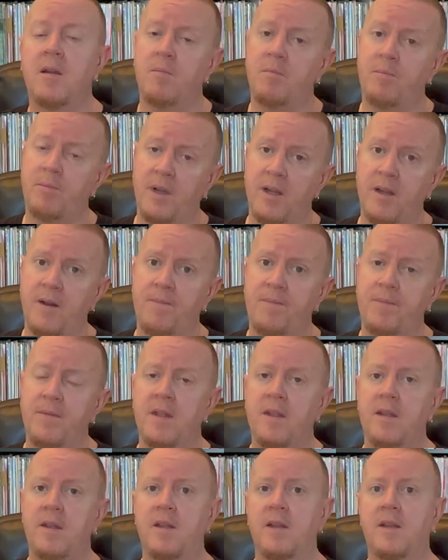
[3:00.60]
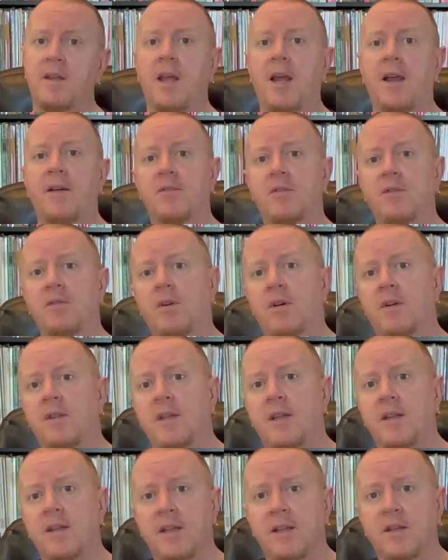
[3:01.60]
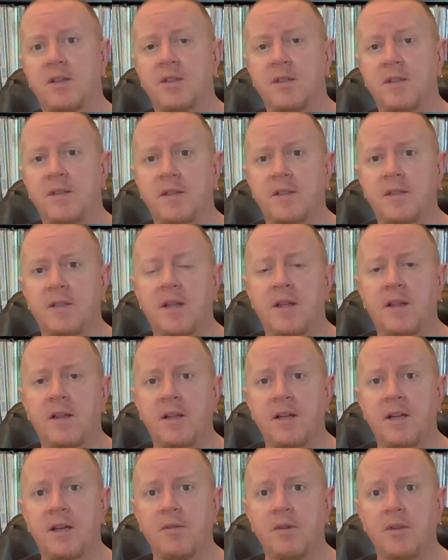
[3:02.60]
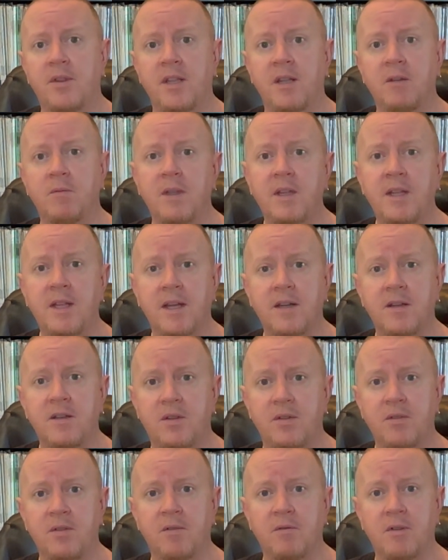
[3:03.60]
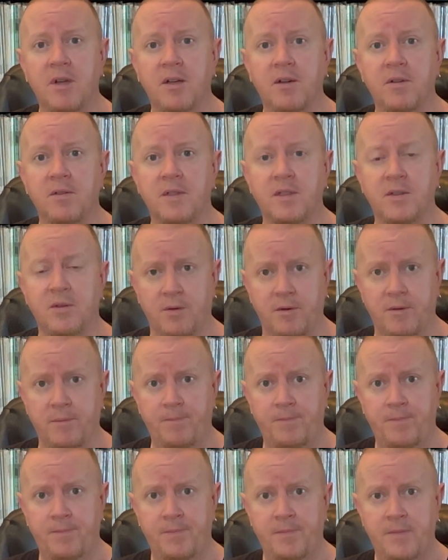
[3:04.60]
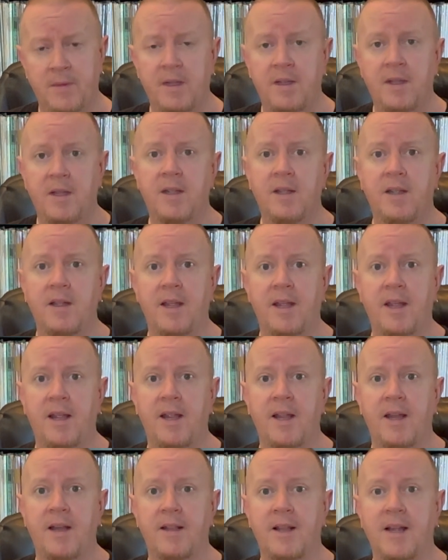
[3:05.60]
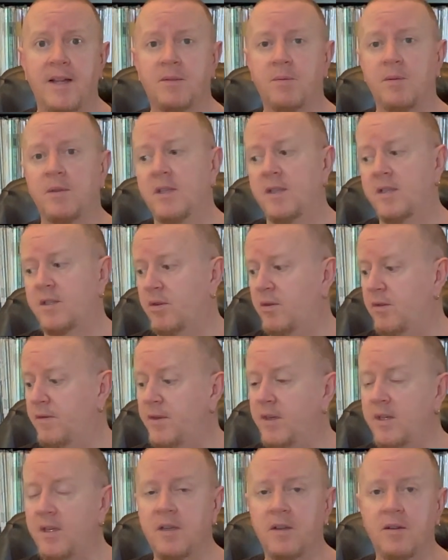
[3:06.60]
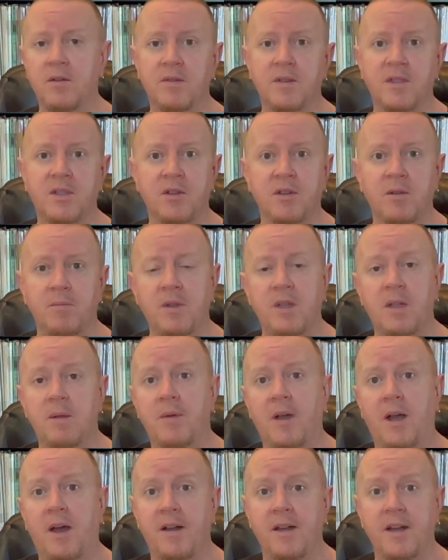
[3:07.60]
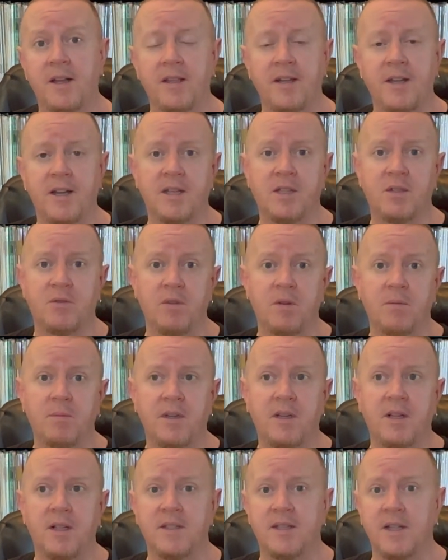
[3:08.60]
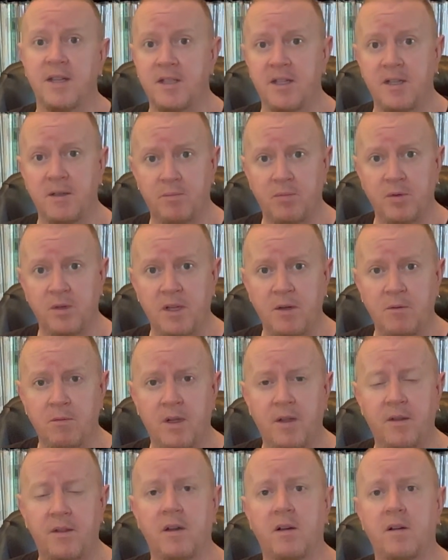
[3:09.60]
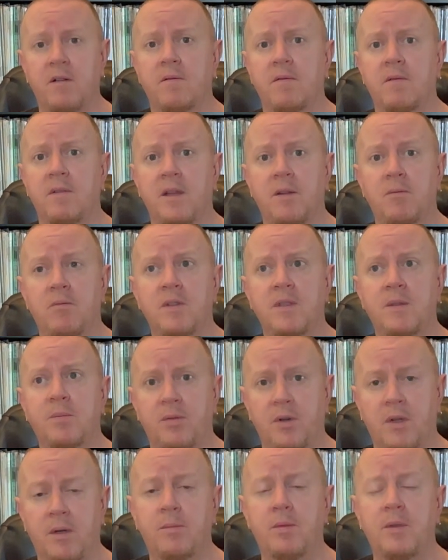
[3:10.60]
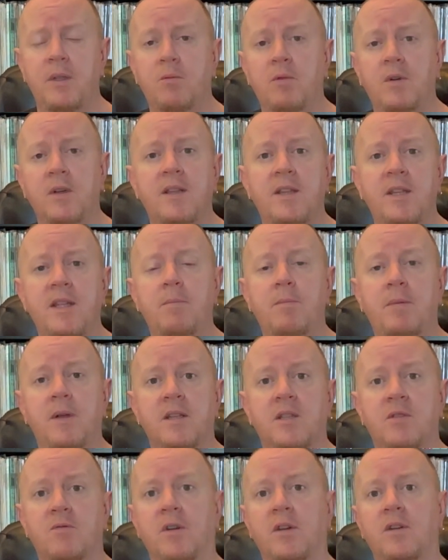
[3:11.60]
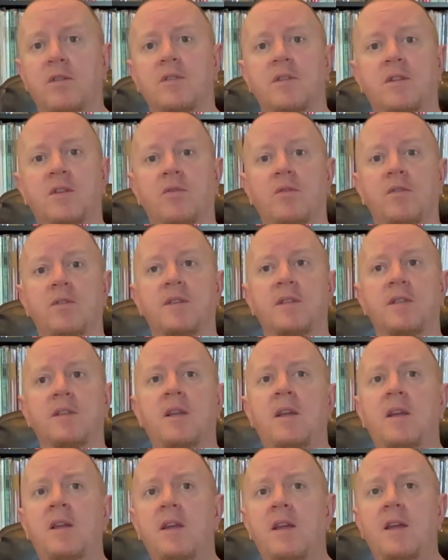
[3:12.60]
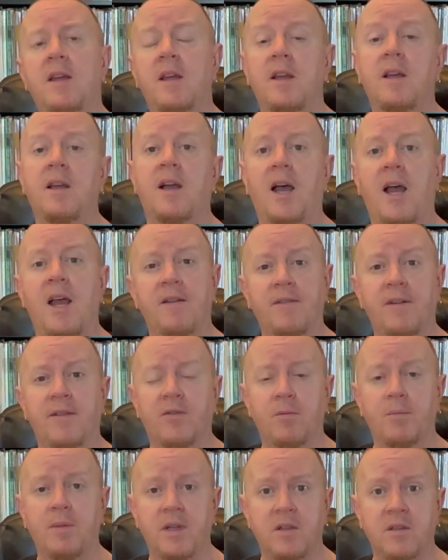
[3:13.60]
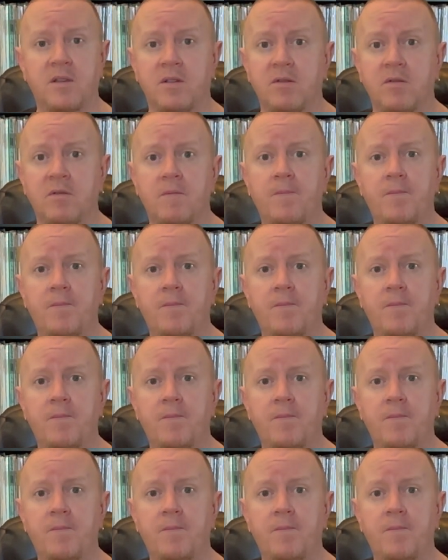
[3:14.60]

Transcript: But after all the connections and everything, we get to the record store. And that's what this whole video is going to be about, and the next one, because I did really well there. It was probably one of the best record stores I've ever been to.